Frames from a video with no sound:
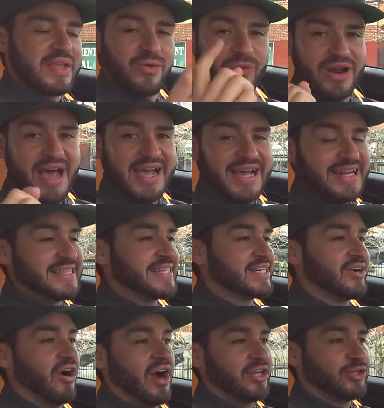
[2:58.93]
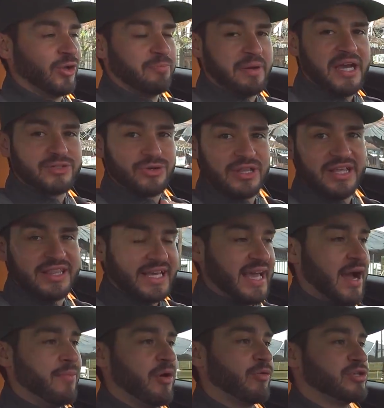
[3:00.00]
When I got in the car, I told Pedro that the
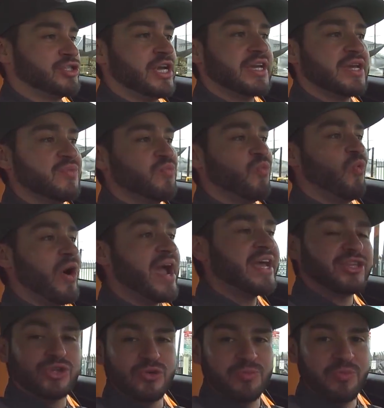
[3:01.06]
camera was shaking way too